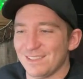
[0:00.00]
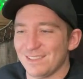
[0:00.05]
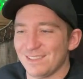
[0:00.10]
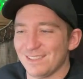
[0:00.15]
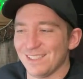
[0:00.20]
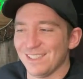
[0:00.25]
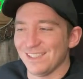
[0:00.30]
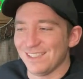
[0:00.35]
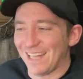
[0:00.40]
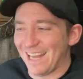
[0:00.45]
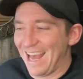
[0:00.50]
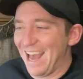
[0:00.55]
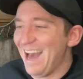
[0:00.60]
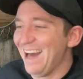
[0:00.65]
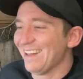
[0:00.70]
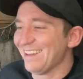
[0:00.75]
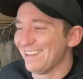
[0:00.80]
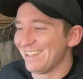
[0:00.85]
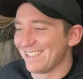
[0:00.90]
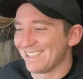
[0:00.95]
Dude,
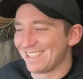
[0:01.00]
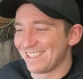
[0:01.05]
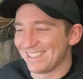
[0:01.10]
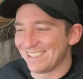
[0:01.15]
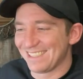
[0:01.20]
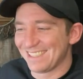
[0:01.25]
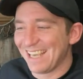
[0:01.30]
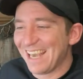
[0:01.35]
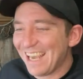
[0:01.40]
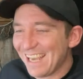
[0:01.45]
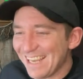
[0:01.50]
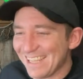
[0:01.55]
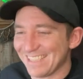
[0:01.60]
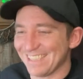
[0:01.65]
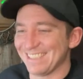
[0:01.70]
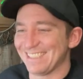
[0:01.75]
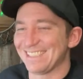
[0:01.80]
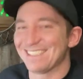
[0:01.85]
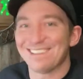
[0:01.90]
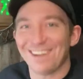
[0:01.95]
Alex
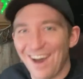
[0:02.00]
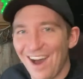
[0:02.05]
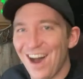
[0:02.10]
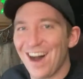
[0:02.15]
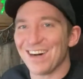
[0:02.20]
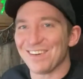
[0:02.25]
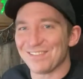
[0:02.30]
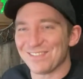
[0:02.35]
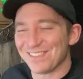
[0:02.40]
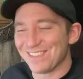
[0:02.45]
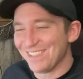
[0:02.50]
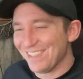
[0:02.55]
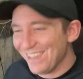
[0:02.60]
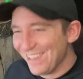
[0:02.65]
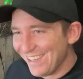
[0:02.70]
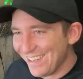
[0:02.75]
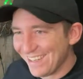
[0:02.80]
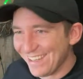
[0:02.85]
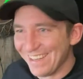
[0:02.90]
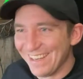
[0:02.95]
can't stop.
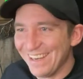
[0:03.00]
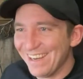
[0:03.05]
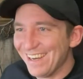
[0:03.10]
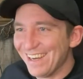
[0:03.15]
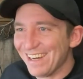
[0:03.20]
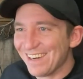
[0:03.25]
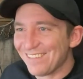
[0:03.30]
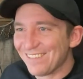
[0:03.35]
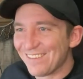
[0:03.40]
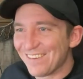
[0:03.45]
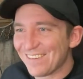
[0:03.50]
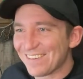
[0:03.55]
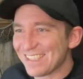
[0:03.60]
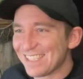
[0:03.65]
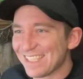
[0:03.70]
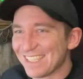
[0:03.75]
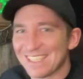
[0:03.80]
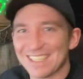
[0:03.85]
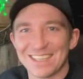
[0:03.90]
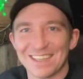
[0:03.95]
Dude, what was it,
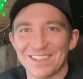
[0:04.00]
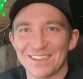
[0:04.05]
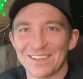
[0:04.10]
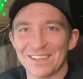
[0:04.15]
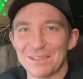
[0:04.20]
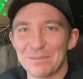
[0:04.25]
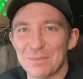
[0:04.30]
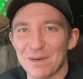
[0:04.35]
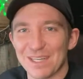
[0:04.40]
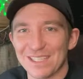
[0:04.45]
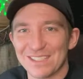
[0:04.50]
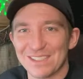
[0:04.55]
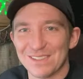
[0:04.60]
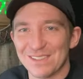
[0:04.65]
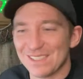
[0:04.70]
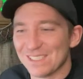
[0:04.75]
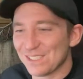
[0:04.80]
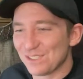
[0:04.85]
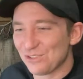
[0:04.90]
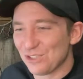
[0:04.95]
like 30 bucks you
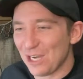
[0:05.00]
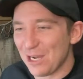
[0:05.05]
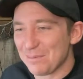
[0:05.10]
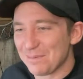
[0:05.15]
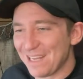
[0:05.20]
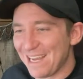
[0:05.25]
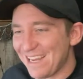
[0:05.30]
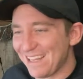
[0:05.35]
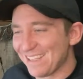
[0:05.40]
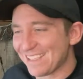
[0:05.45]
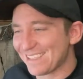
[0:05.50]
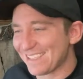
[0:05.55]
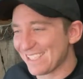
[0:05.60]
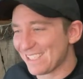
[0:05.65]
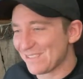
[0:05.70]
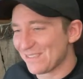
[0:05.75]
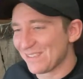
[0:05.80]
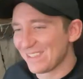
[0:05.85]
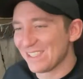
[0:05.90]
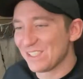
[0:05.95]
just dropped? Alex,
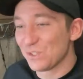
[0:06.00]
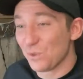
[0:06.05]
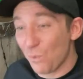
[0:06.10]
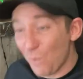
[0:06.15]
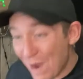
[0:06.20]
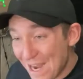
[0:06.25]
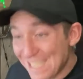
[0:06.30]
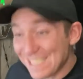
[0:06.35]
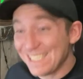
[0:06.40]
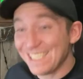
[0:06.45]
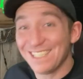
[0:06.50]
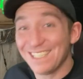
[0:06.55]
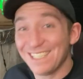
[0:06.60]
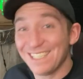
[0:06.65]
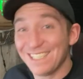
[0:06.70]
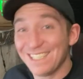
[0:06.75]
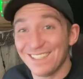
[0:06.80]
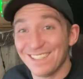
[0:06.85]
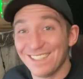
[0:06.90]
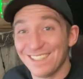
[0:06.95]
thanks for the $20
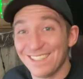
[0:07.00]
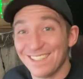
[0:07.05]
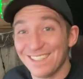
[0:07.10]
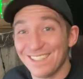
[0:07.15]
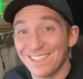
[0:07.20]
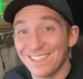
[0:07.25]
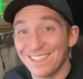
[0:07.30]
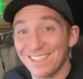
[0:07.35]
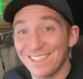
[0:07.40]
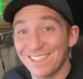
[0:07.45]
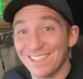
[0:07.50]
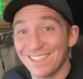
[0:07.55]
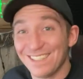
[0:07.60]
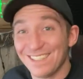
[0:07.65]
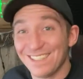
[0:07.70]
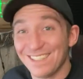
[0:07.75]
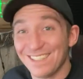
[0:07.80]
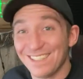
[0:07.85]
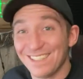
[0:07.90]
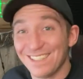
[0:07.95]

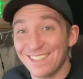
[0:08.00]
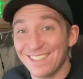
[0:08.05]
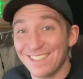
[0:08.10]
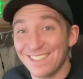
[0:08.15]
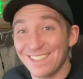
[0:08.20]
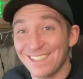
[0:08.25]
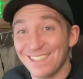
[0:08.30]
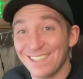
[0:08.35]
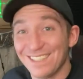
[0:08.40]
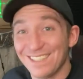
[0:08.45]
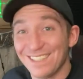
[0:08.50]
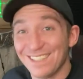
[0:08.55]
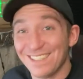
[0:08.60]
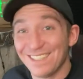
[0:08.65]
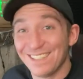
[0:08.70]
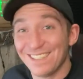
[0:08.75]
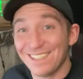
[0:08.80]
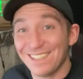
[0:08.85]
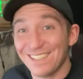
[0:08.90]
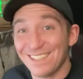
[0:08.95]
donation, man.
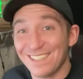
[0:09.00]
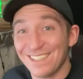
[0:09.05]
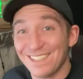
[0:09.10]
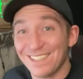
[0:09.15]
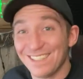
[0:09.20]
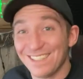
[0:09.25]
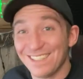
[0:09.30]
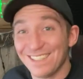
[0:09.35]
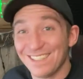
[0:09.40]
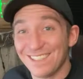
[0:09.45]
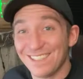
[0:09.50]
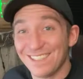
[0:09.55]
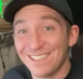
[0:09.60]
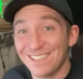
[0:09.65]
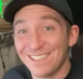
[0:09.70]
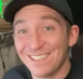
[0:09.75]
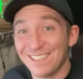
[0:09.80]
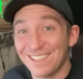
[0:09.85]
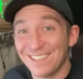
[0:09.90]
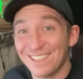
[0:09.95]

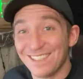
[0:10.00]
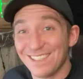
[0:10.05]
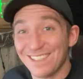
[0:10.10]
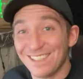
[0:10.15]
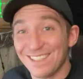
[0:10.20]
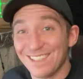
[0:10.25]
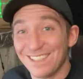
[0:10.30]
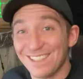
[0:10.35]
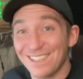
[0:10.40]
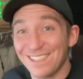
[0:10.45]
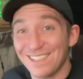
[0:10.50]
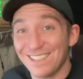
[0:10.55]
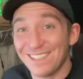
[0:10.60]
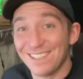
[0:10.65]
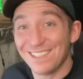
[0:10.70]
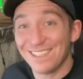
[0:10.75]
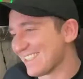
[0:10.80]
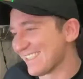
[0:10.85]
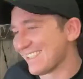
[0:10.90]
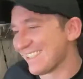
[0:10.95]
Gee, let's go,
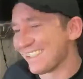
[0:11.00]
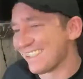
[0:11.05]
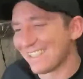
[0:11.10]
Alex.